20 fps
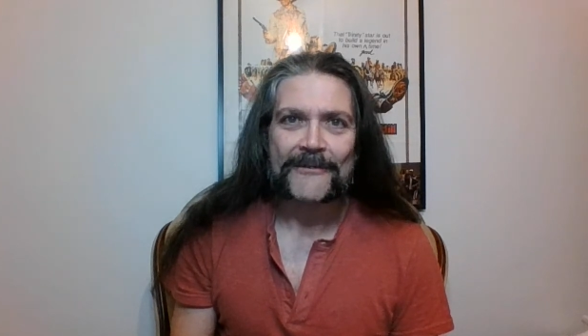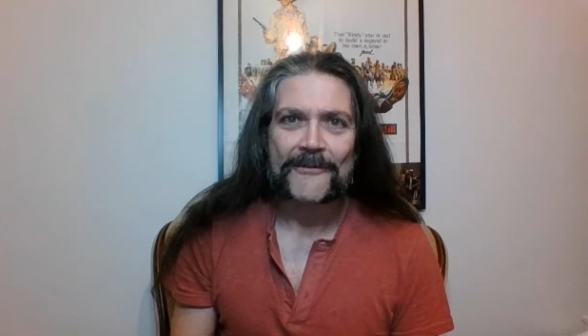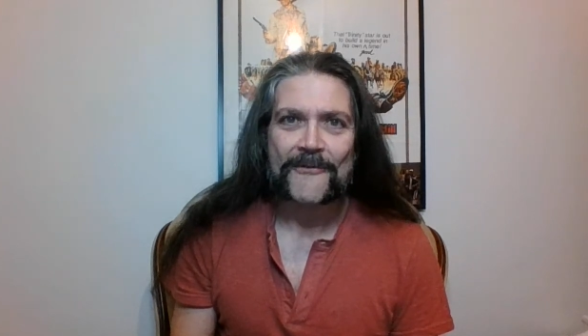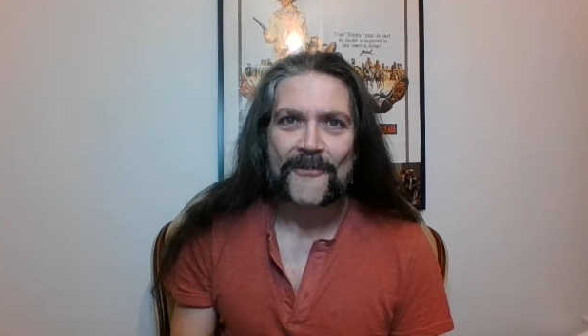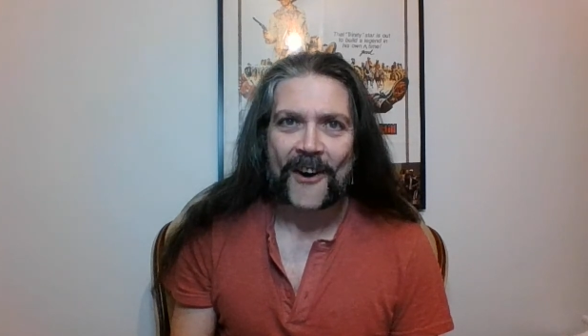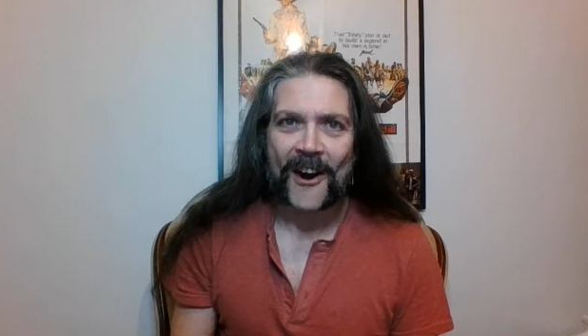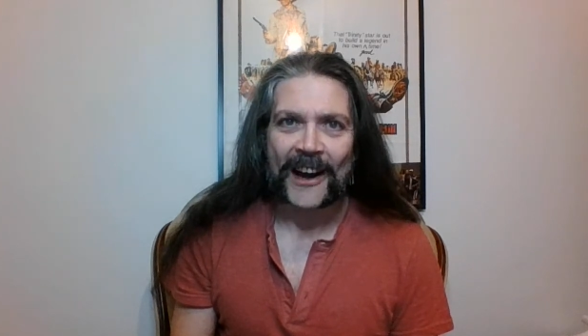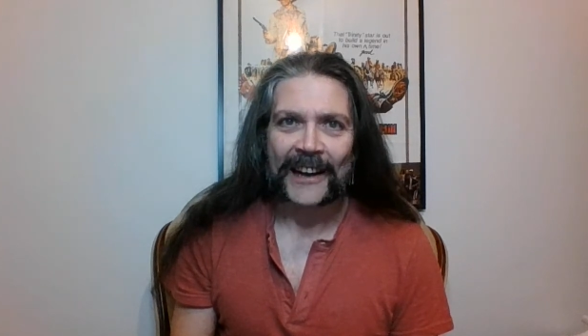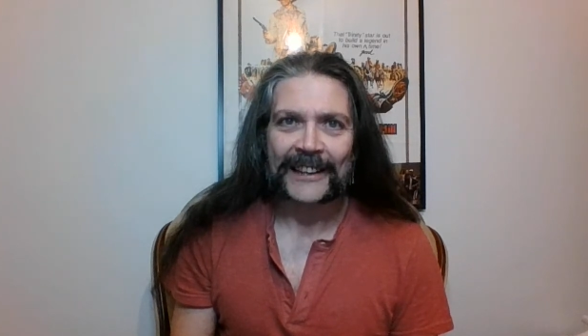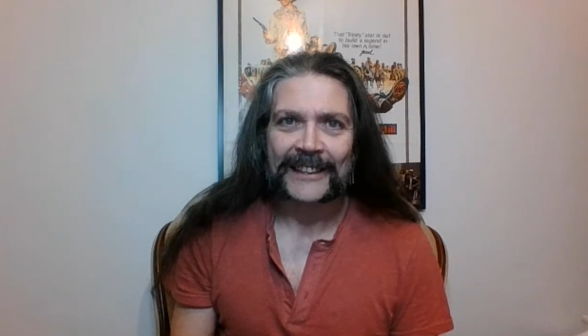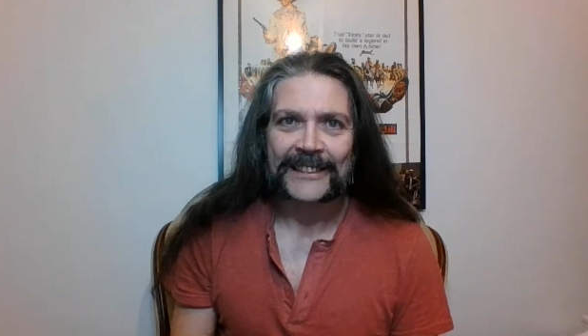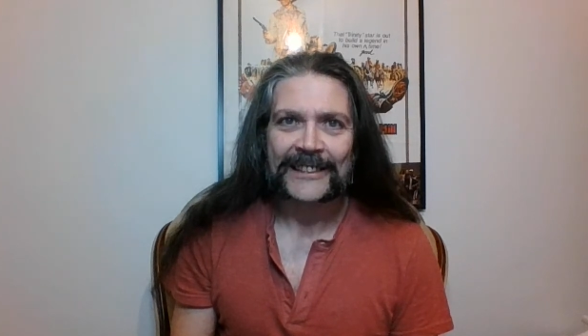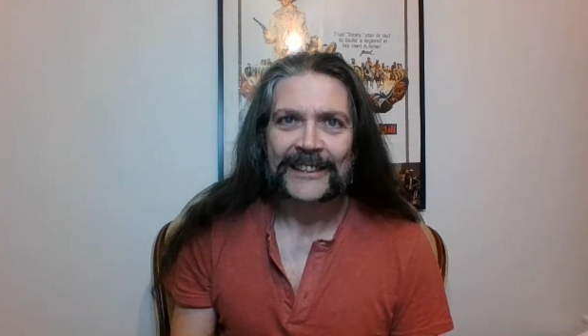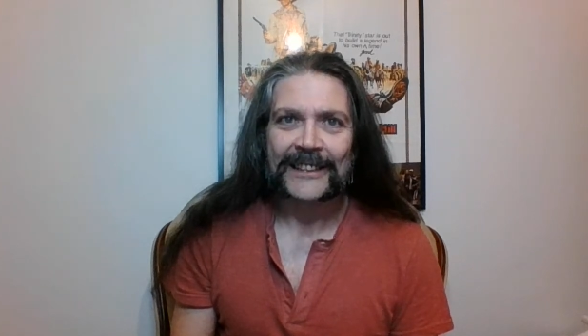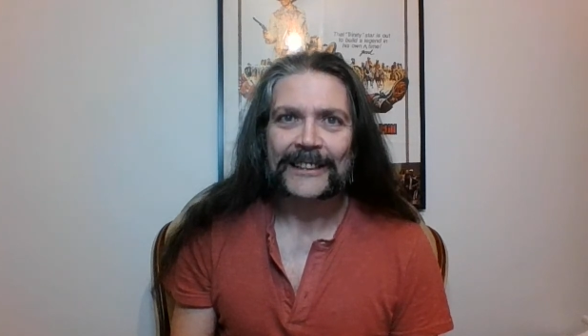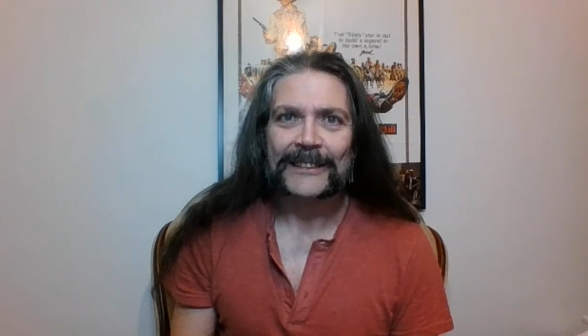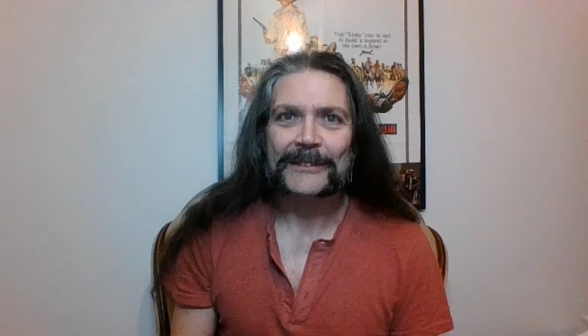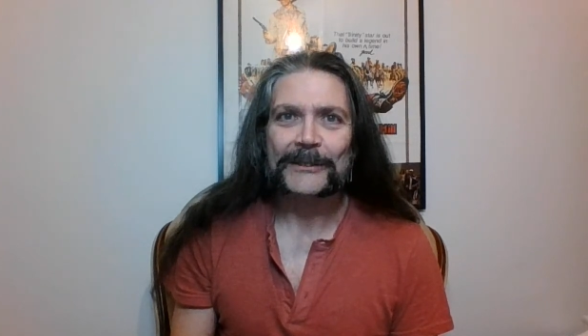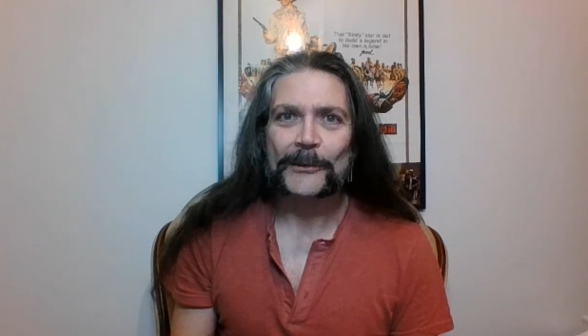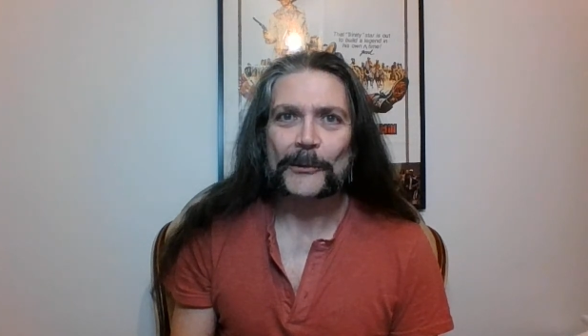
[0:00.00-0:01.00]
right
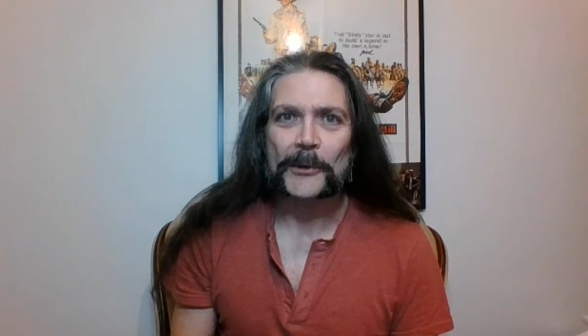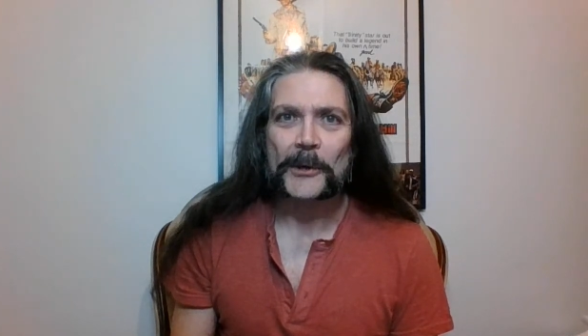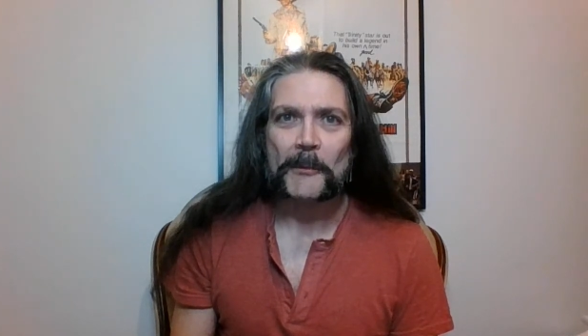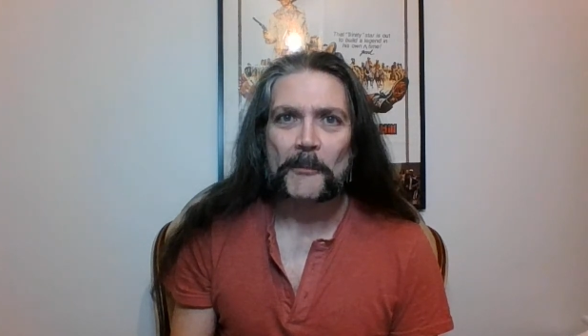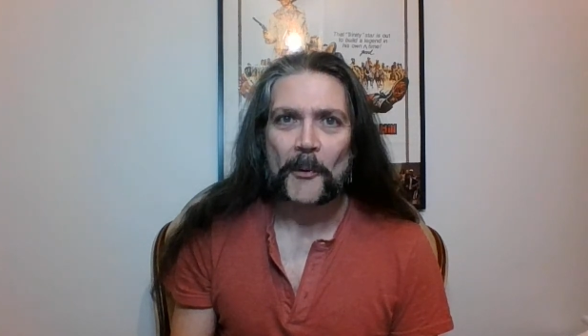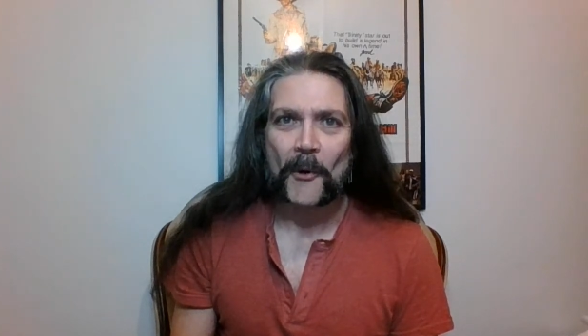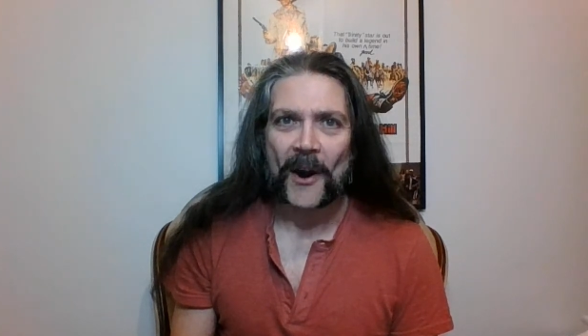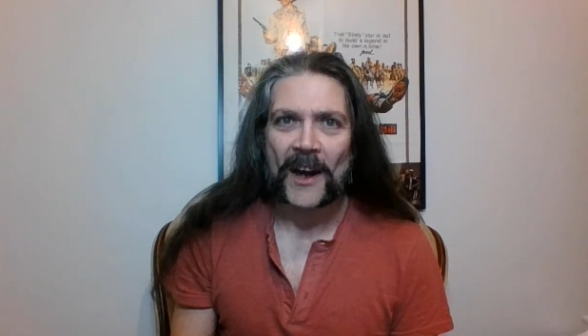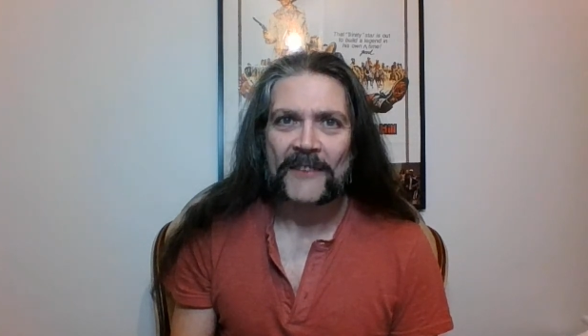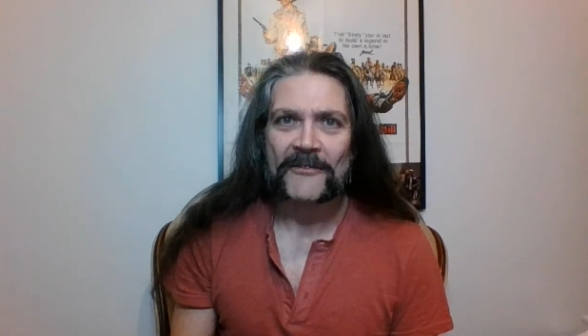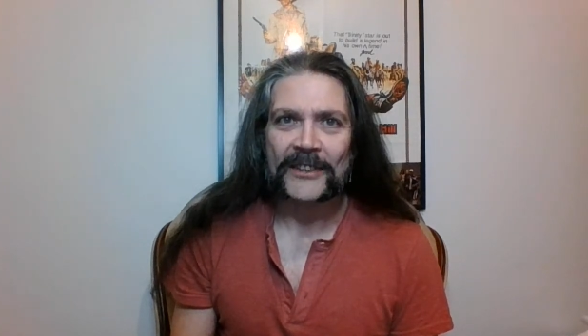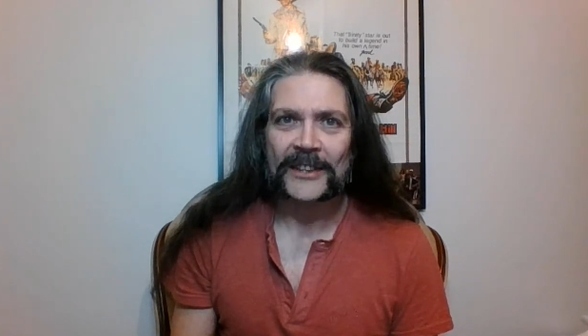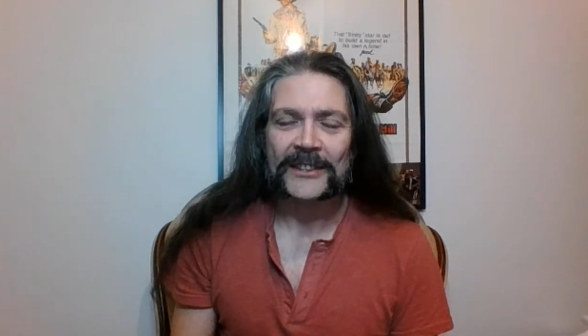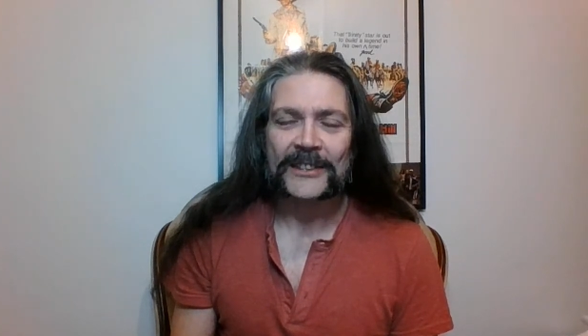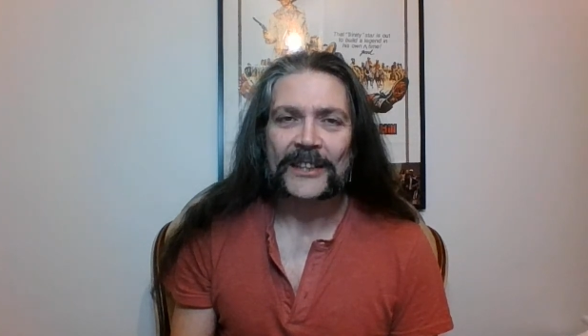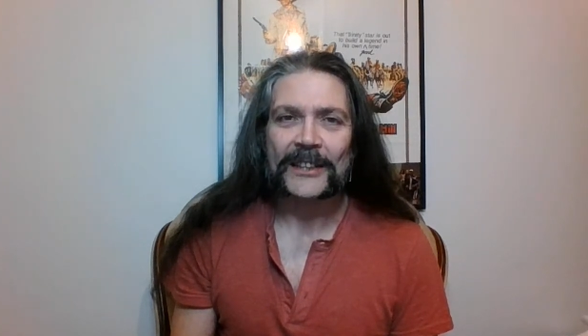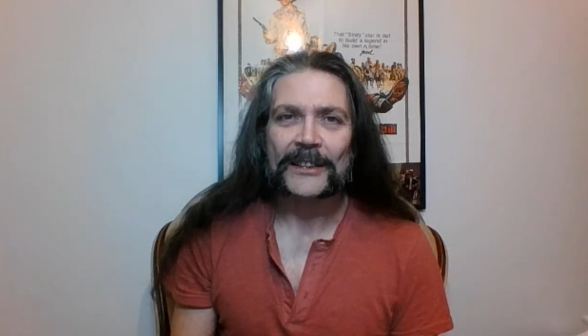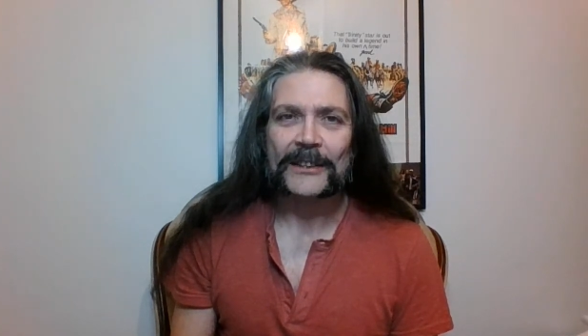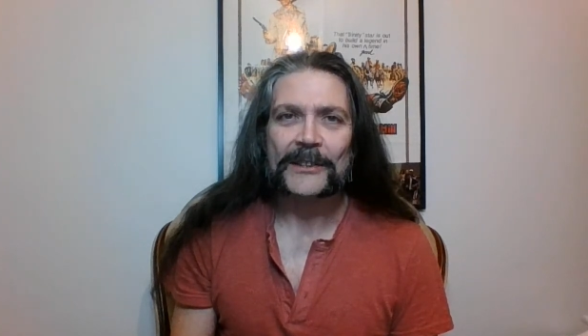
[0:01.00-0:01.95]
to your private,